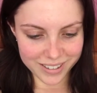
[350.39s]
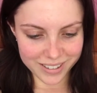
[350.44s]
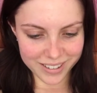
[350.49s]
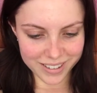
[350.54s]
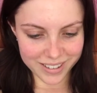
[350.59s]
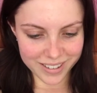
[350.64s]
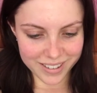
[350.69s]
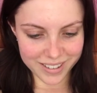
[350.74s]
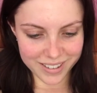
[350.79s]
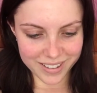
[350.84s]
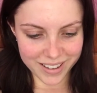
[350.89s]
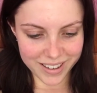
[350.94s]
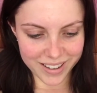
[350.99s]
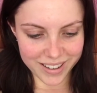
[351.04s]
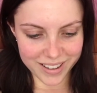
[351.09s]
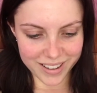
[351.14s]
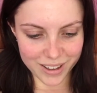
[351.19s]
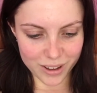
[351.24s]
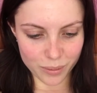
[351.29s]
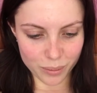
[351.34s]
Let's
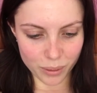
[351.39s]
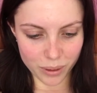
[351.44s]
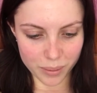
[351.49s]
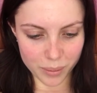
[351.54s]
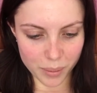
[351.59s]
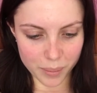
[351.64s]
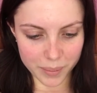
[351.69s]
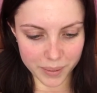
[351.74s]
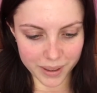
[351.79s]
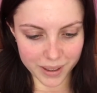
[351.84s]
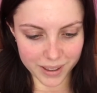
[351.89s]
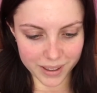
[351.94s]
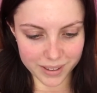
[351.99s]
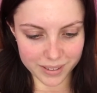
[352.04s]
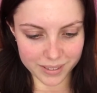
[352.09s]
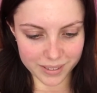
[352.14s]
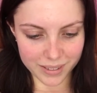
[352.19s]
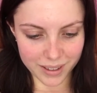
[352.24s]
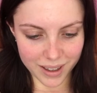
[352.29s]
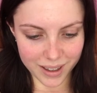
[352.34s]
see. It's probably
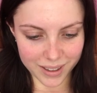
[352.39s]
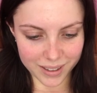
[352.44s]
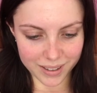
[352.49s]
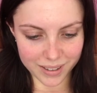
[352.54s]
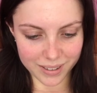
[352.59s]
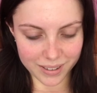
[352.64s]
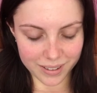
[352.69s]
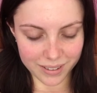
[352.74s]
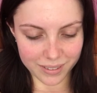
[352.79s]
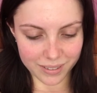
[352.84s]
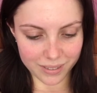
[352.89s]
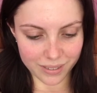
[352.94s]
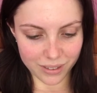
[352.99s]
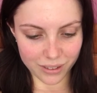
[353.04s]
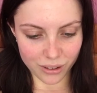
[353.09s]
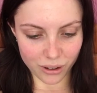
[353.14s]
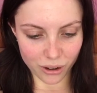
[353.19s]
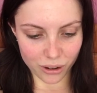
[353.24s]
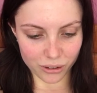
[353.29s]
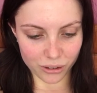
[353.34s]
like
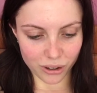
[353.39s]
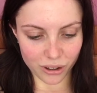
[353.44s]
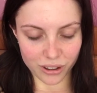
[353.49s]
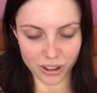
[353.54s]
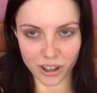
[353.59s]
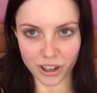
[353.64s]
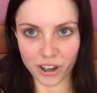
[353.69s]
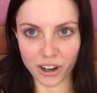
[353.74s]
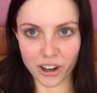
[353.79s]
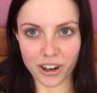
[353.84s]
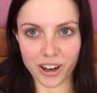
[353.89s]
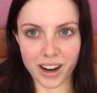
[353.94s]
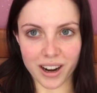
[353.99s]
so long ago.